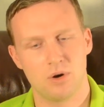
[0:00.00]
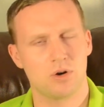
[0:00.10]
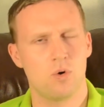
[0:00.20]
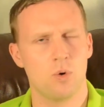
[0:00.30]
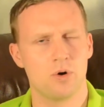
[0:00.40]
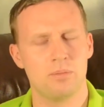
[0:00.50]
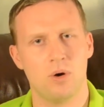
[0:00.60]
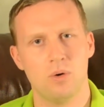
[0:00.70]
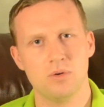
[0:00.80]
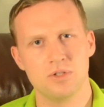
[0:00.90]
Go quarter
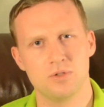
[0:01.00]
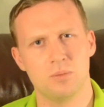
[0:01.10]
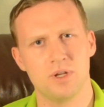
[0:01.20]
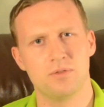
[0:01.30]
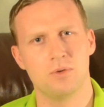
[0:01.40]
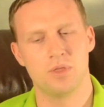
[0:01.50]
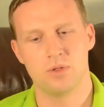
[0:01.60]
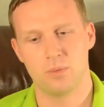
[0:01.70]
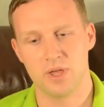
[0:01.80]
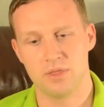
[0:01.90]
poll, since we'll be a fourth
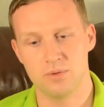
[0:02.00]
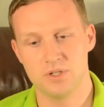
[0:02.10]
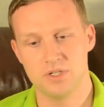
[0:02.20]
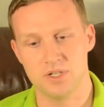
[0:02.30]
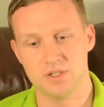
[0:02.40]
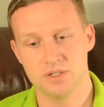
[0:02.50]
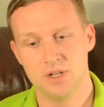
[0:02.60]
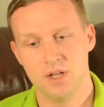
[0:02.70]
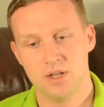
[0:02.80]
of the way through the season.